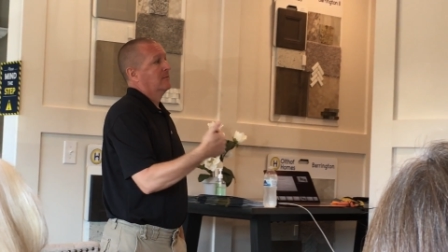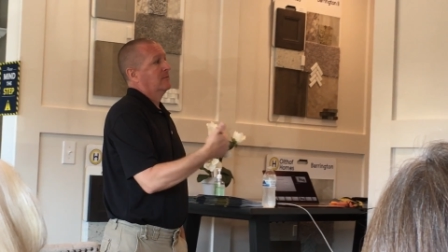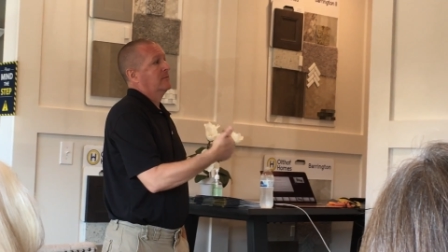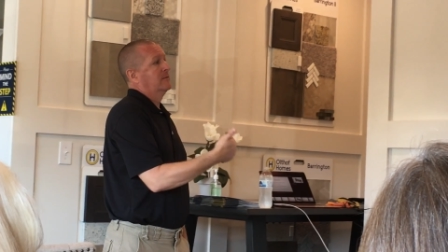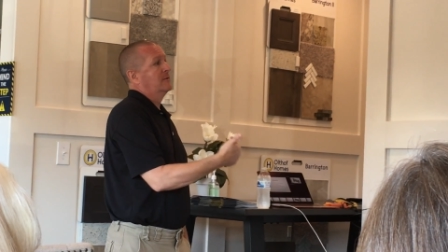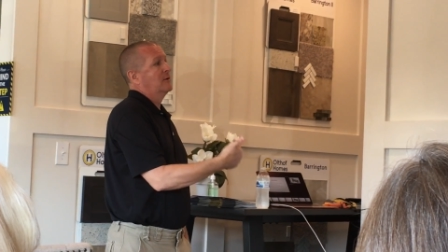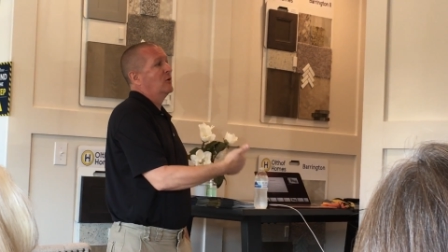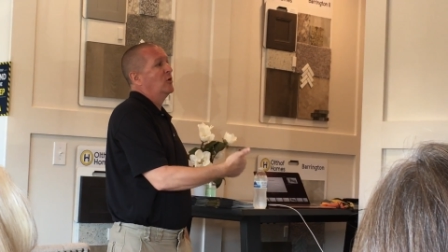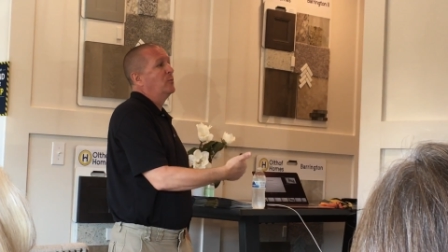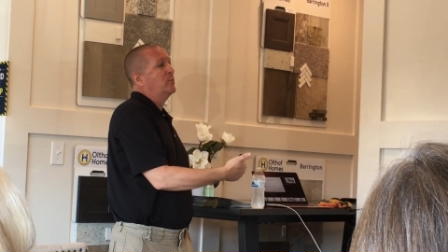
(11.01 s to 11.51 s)

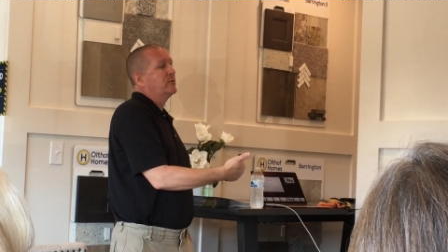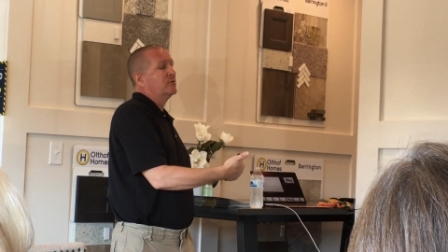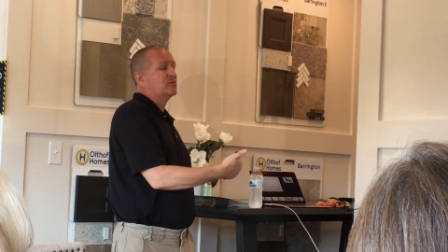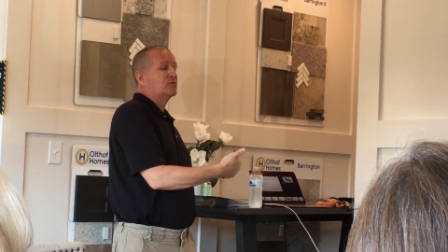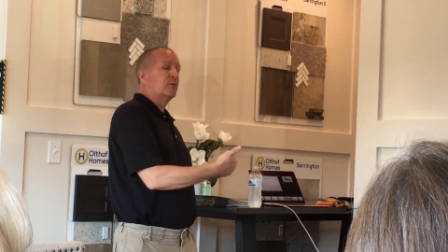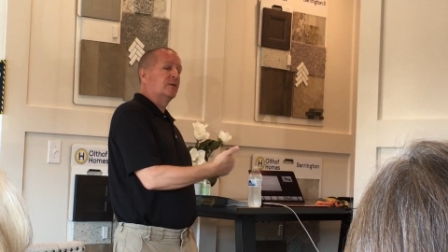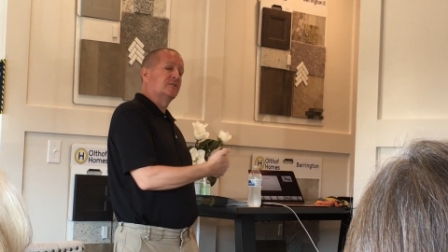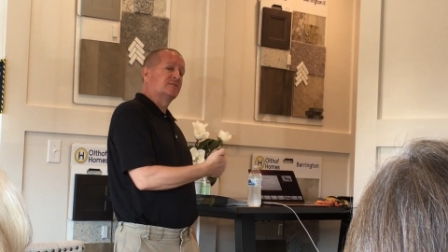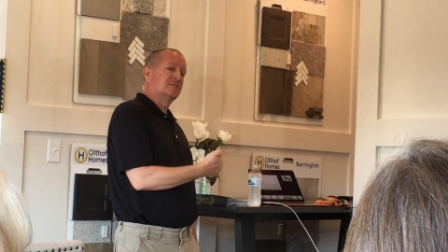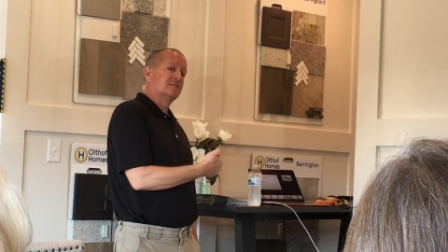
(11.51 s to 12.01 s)
The open
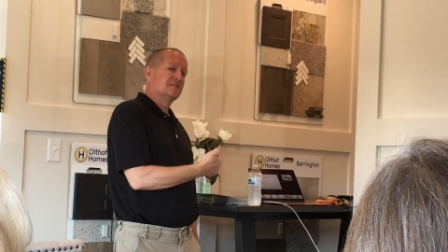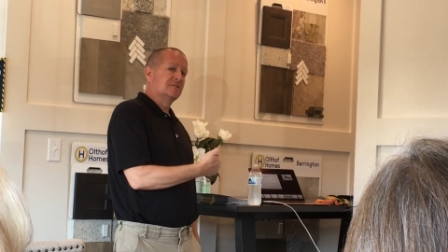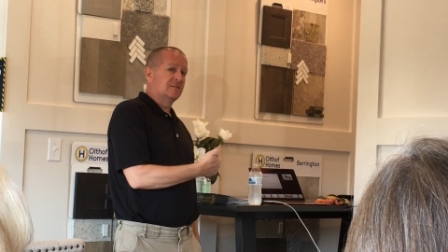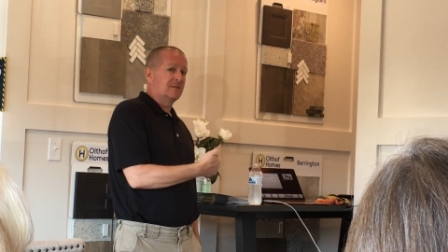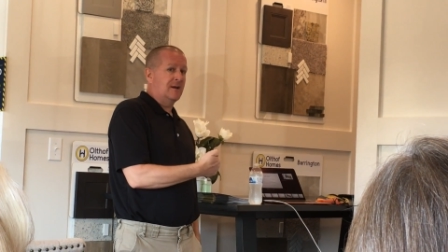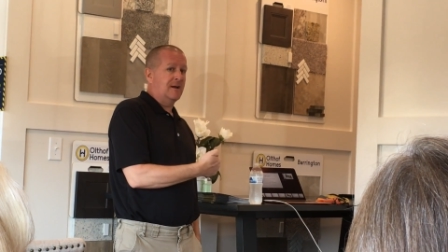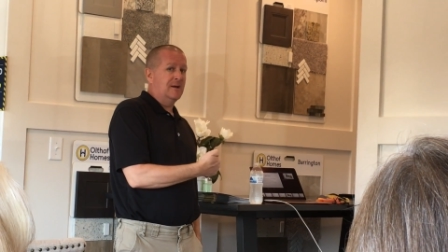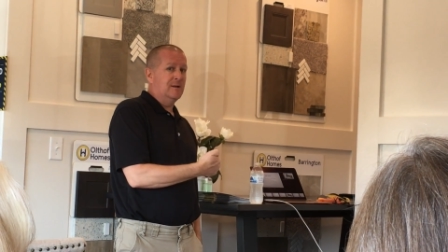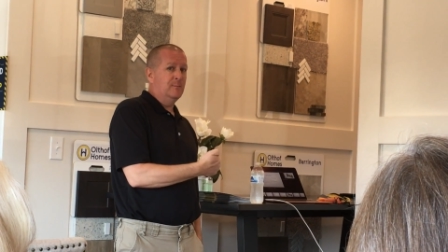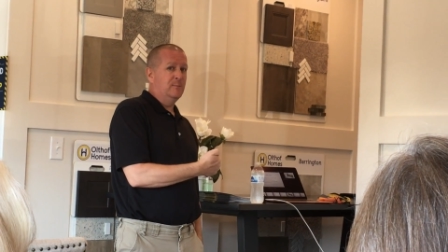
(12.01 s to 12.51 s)
trusses and
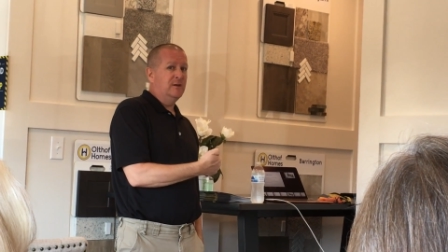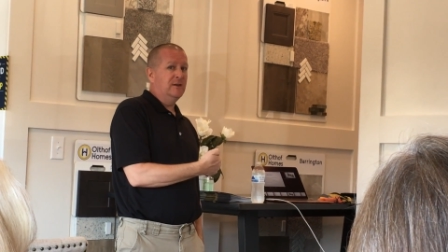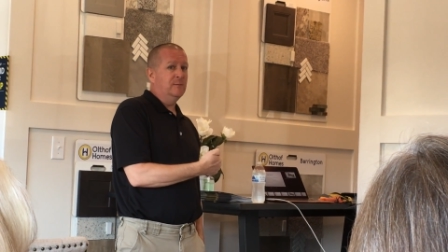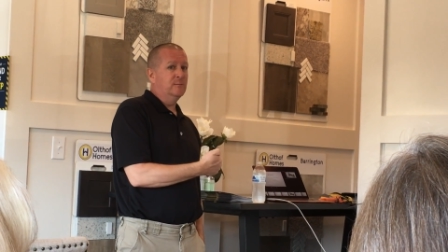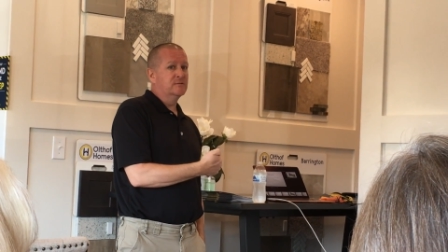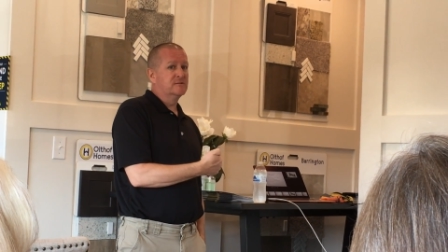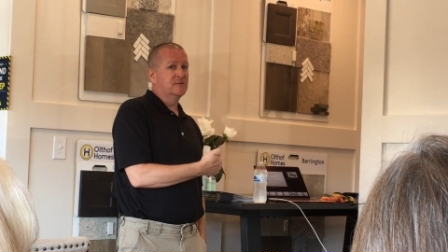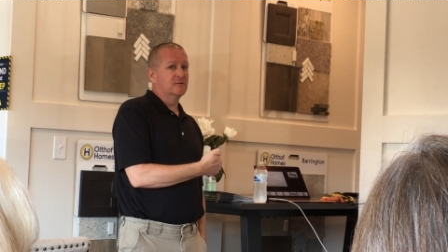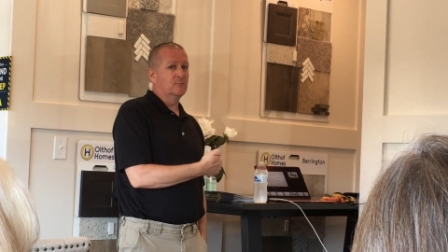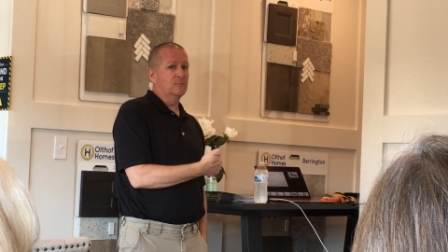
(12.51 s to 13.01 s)

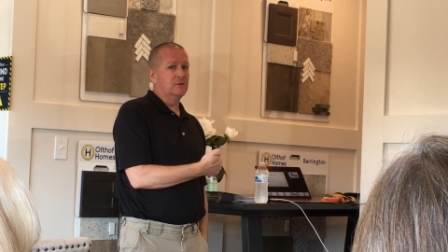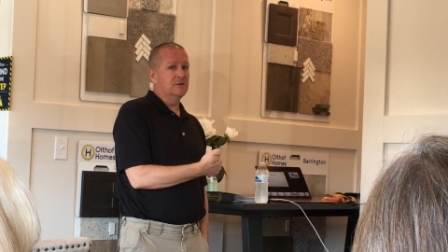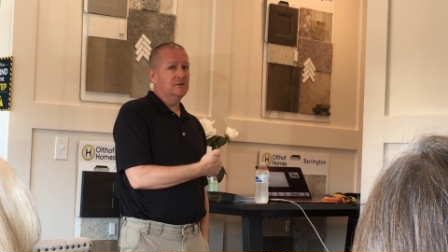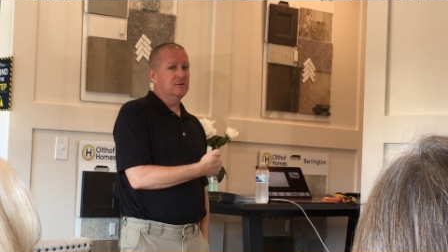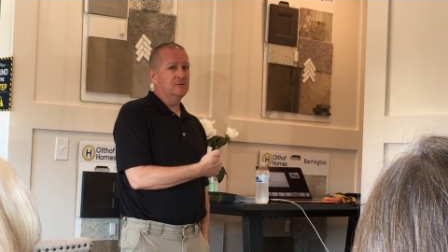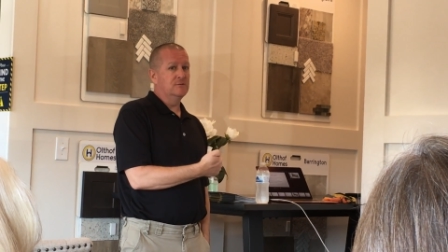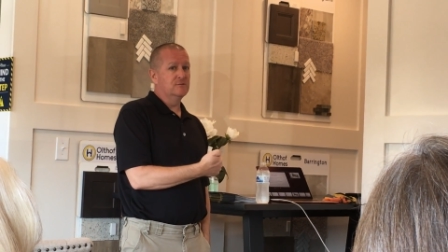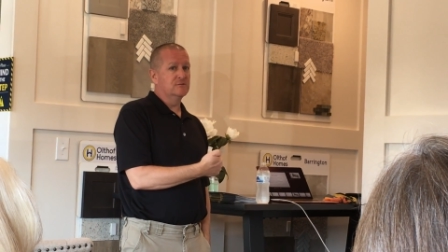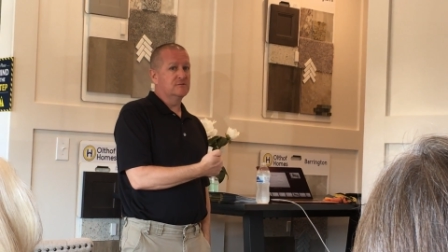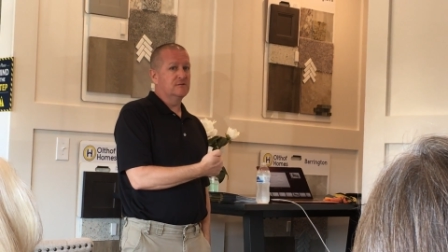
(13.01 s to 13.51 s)
I-beams that we
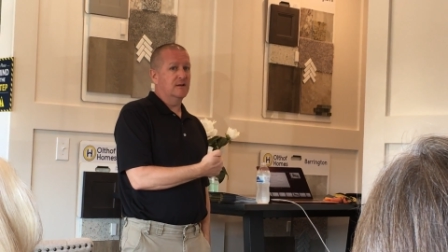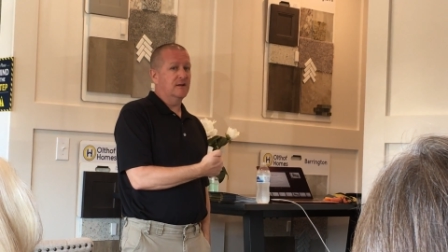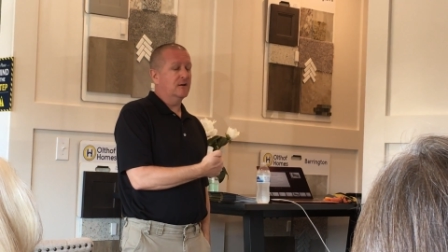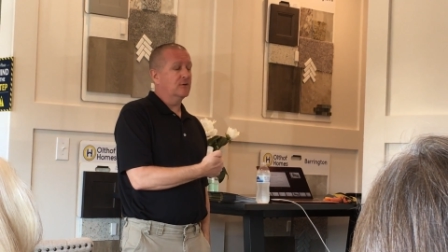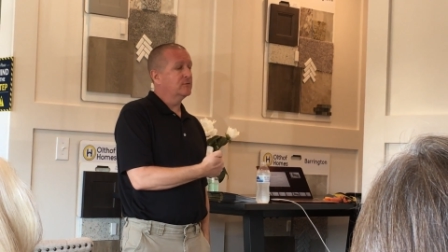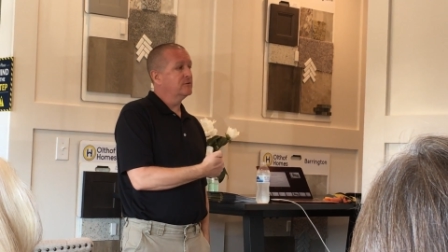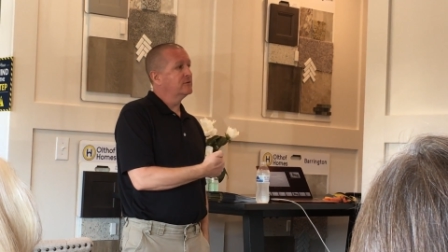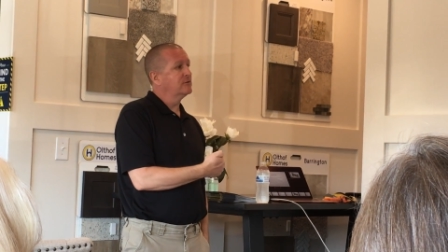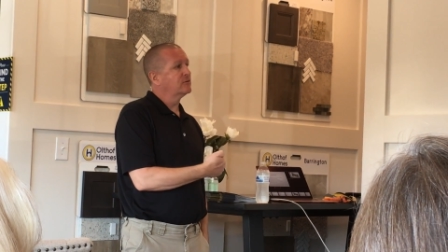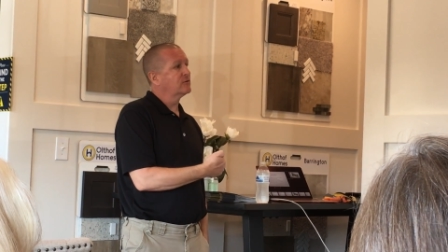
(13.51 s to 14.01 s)
use
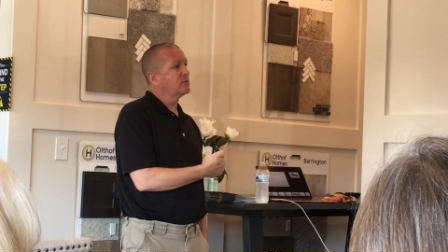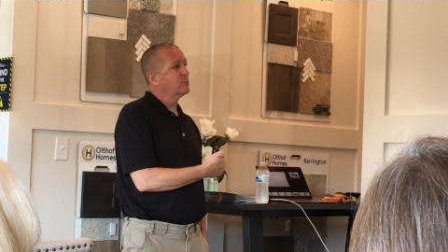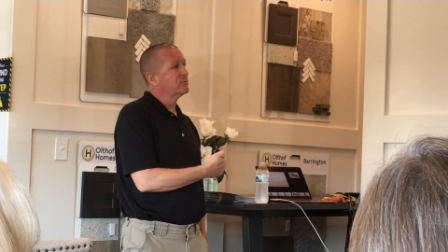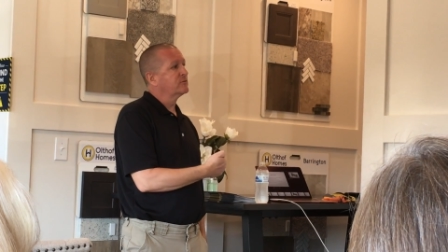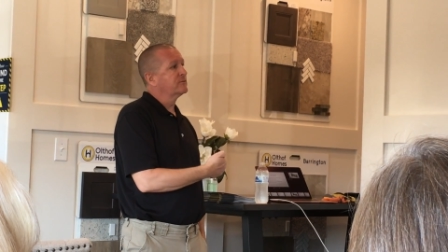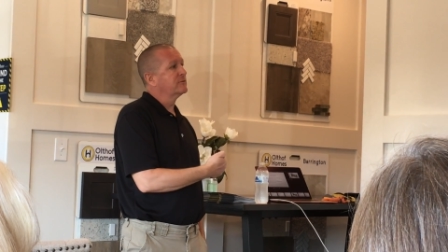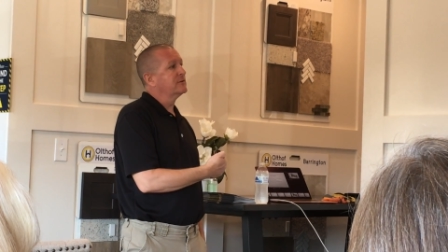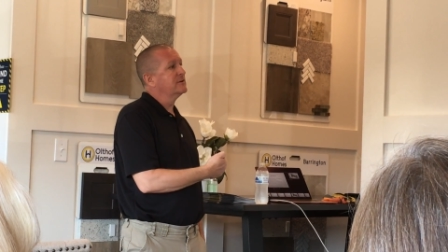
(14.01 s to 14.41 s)
now in terms of